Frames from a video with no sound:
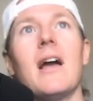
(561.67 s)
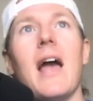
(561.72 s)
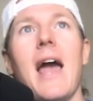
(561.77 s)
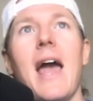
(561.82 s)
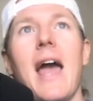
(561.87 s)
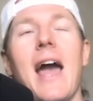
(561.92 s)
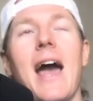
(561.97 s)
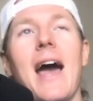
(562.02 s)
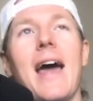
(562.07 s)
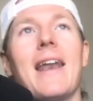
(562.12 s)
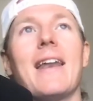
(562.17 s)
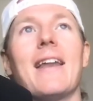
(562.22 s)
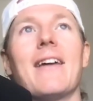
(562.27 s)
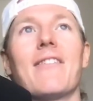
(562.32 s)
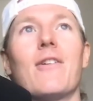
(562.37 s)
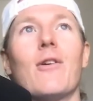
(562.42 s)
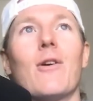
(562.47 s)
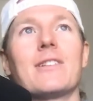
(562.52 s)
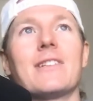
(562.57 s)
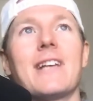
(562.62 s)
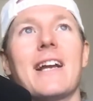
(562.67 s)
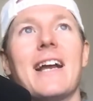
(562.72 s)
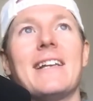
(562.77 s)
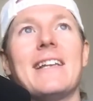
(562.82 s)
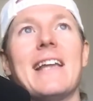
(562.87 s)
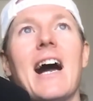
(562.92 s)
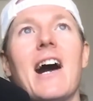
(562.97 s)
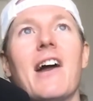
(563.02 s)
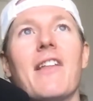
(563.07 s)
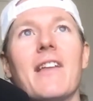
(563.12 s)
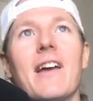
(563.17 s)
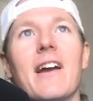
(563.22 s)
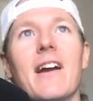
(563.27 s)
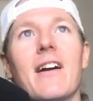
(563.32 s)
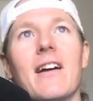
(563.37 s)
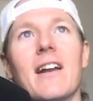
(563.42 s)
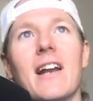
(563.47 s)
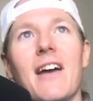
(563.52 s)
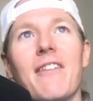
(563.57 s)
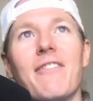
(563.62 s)
And of course, I get down
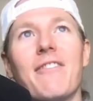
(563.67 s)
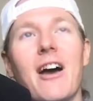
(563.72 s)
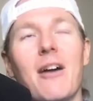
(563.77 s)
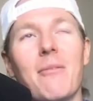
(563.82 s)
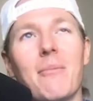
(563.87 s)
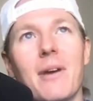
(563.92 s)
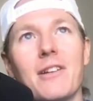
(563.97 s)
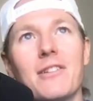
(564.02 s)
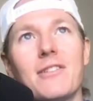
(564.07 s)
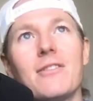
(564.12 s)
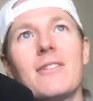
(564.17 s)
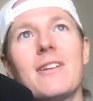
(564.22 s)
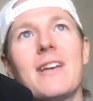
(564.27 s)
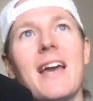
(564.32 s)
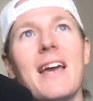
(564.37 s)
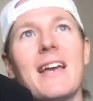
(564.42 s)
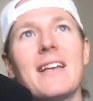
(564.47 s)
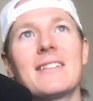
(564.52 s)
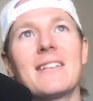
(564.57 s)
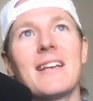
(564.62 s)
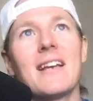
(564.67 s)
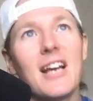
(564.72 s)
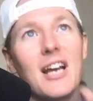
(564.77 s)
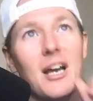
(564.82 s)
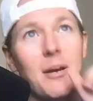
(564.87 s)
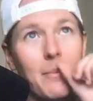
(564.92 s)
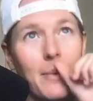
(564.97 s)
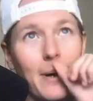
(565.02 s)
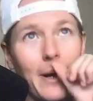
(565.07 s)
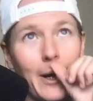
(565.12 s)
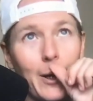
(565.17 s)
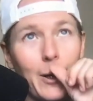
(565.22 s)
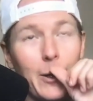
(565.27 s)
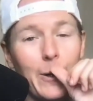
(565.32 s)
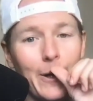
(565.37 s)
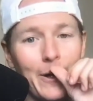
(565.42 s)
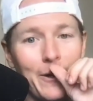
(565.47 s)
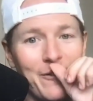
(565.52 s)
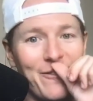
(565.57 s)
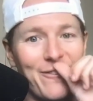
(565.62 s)
there and I found my suitcase, but
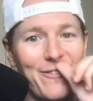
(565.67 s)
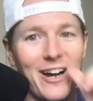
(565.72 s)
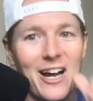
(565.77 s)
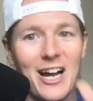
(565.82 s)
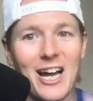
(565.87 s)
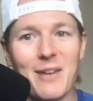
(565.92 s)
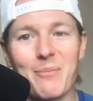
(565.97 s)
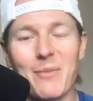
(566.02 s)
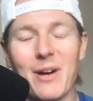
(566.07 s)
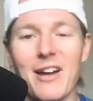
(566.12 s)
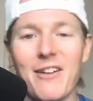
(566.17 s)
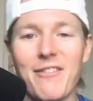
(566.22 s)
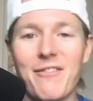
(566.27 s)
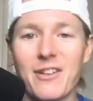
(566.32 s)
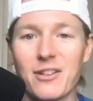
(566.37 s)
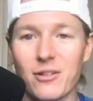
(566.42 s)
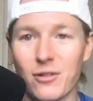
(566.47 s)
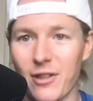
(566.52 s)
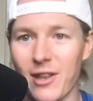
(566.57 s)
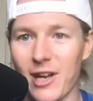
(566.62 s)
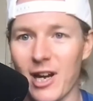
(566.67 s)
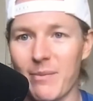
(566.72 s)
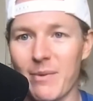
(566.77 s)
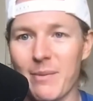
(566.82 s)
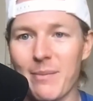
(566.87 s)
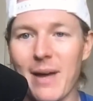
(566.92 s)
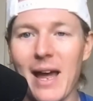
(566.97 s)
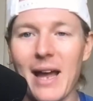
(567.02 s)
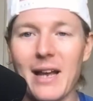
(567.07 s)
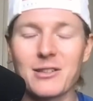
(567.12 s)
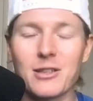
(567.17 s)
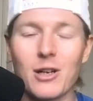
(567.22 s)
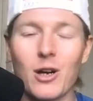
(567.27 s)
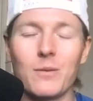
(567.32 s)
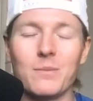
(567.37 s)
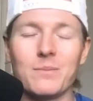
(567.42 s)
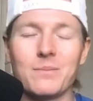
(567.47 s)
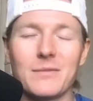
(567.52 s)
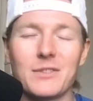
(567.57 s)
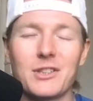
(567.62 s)
couldn't find my physical therapy bag.
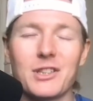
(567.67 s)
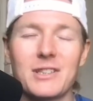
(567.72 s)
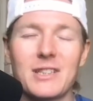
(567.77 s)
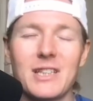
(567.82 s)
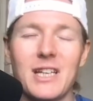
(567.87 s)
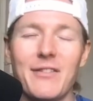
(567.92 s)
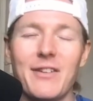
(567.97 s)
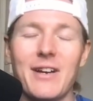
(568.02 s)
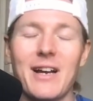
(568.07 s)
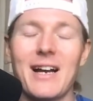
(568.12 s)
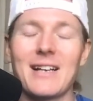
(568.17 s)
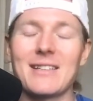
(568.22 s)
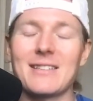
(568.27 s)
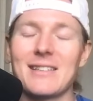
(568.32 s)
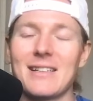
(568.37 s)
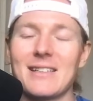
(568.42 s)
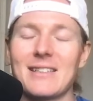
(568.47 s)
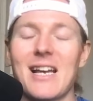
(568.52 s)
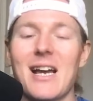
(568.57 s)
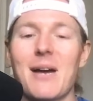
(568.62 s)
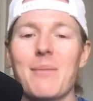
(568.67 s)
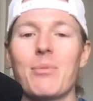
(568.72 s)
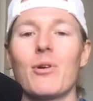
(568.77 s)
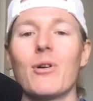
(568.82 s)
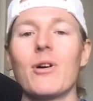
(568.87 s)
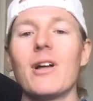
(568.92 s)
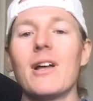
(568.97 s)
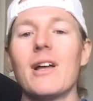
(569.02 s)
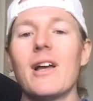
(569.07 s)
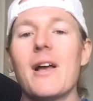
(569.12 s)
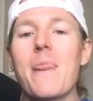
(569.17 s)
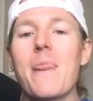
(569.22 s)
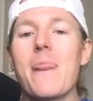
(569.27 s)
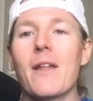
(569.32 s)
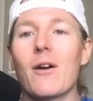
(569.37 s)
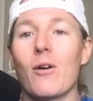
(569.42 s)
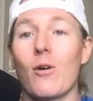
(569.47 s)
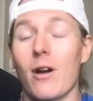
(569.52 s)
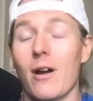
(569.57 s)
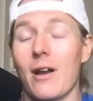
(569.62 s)
So just to give you guys an example
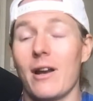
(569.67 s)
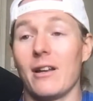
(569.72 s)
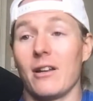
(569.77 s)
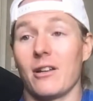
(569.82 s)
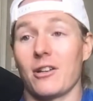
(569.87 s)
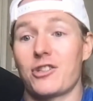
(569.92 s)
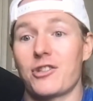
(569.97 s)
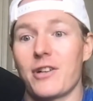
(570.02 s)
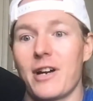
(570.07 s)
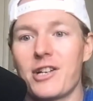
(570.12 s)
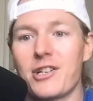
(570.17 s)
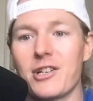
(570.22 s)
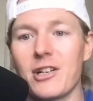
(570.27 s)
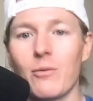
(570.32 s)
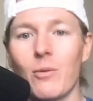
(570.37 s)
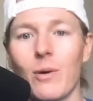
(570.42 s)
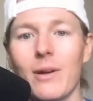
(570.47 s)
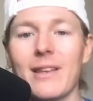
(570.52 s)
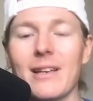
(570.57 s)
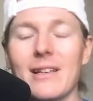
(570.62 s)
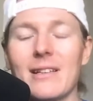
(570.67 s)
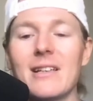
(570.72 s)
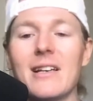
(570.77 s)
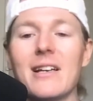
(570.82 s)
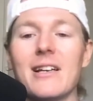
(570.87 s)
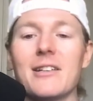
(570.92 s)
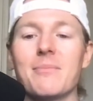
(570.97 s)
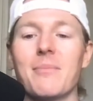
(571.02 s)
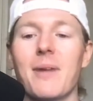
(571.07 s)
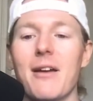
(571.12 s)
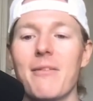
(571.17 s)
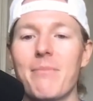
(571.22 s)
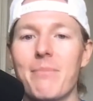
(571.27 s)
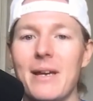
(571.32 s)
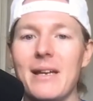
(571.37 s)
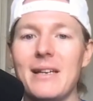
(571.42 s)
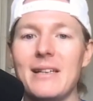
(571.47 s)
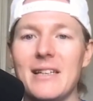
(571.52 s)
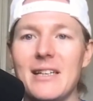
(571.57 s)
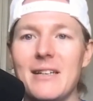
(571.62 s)
or an illustration of what this is, my
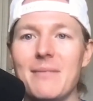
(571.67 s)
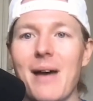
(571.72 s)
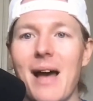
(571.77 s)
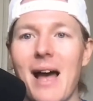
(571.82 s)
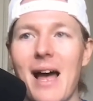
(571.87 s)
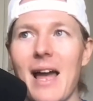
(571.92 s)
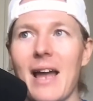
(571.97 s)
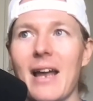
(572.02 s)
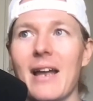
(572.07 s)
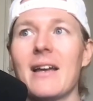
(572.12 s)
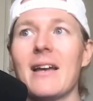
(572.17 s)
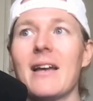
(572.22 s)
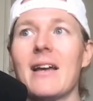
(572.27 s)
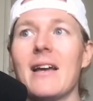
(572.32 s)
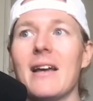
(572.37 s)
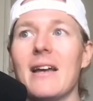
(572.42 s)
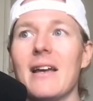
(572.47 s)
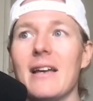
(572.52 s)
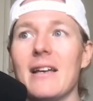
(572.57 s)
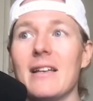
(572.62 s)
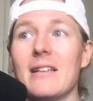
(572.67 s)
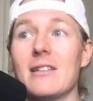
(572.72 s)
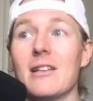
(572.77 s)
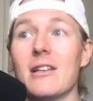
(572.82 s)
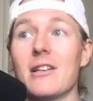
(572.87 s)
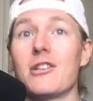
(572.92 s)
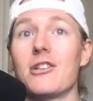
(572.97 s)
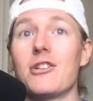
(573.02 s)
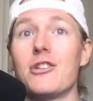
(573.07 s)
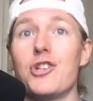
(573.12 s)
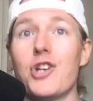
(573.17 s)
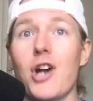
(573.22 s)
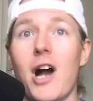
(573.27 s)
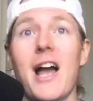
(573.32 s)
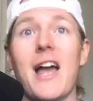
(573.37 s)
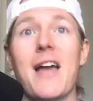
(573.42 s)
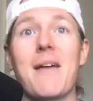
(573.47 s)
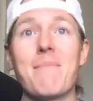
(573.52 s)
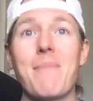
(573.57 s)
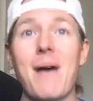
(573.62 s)
PT bag is this
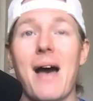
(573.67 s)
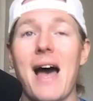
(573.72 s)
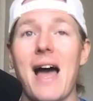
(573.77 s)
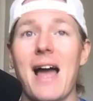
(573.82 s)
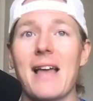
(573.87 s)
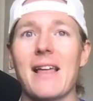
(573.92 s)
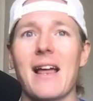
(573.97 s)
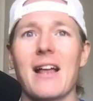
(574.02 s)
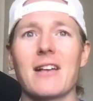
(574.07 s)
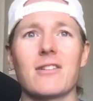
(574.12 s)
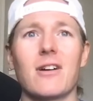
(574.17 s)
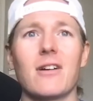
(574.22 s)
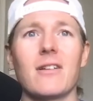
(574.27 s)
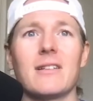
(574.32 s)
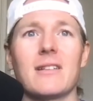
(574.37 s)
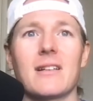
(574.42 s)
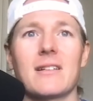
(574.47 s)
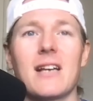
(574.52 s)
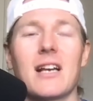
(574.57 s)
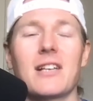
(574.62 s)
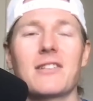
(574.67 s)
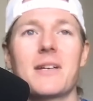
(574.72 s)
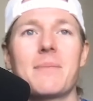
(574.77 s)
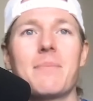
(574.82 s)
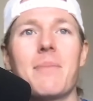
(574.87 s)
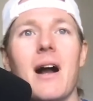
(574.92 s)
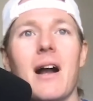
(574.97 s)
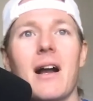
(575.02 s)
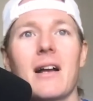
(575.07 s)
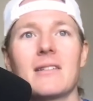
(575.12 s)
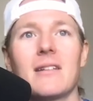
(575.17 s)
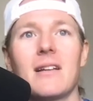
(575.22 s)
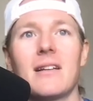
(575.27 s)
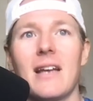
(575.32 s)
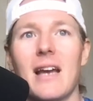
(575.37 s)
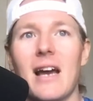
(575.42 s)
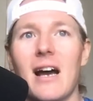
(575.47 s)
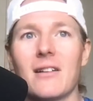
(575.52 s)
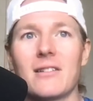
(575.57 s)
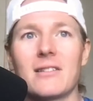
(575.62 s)
giant bag that has all these accessory pockets on
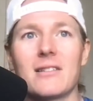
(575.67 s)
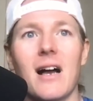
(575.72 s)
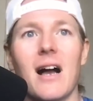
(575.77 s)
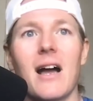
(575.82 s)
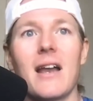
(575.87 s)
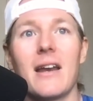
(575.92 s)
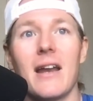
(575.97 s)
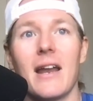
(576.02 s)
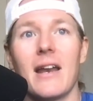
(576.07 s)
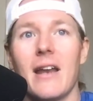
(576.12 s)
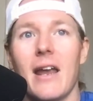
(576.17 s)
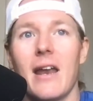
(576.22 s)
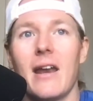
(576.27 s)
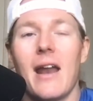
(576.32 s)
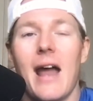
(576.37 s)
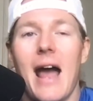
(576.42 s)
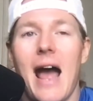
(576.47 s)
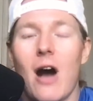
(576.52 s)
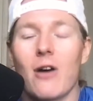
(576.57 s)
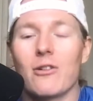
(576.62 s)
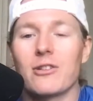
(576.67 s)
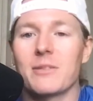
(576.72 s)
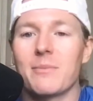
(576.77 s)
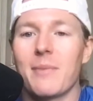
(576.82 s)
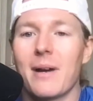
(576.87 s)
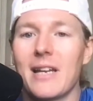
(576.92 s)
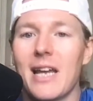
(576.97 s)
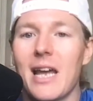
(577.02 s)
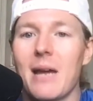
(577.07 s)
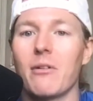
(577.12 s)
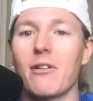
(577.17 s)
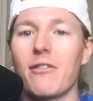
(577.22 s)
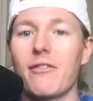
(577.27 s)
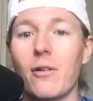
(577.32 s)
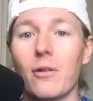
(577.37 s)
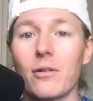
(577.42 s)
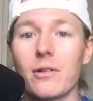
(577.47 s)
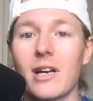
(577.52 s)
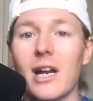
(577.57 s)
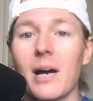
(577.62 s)
the outside and it houses my table
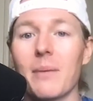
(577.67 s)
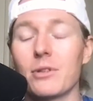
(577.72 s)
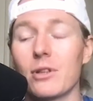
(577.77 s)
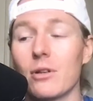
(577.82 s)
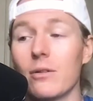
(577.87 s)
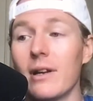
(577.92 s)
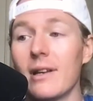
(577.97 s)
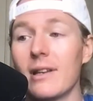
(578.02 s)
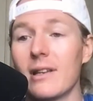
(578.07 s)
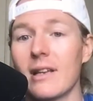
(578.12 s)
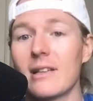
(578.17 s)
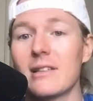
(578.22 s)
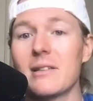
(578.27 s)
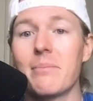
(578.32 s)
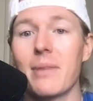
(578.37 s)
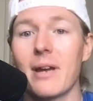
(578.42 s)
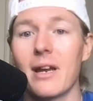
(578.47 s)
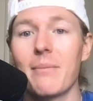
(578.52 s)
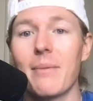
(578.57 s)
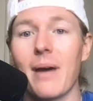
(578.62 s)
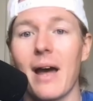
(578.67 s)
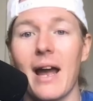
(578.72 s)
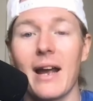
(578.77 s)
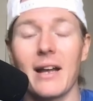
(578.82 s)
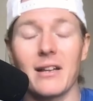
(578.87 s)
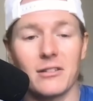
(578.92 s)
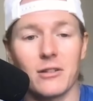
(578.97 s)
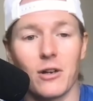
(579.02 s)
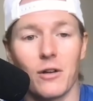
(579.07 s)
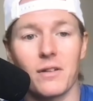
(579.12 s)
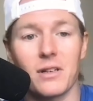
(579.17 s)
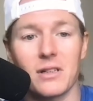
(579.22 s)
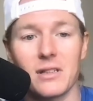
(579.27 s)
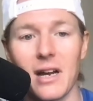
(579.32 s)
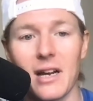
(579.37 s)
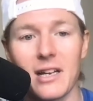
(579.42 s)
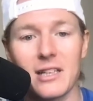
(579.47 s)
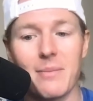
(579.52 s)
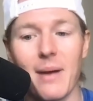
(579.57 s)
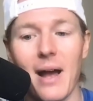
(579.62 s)
folded up. So it's a big bag. It's an
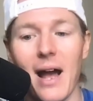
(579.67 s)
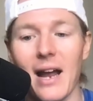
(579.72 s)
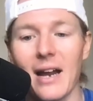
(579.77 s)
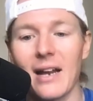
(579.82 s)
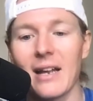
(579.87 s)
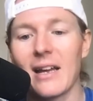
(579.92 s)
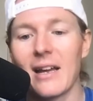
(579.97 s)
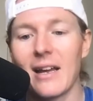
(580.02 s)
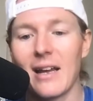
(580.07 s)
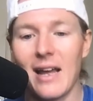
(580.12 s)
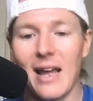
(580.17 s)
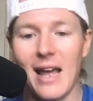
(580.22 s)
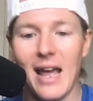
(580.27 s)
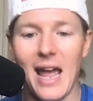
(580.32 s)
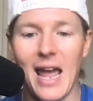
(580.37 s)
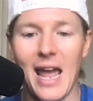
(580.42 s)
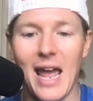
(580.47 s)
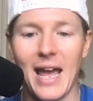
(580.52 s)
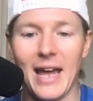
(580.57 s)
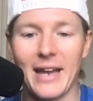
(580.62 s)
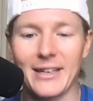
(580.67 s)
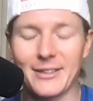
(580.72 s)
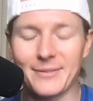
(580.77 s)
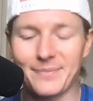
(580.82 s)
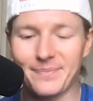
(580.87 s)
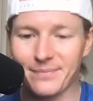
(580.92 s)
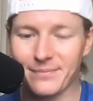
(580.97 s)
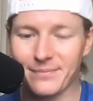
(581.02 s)
oversized bag. And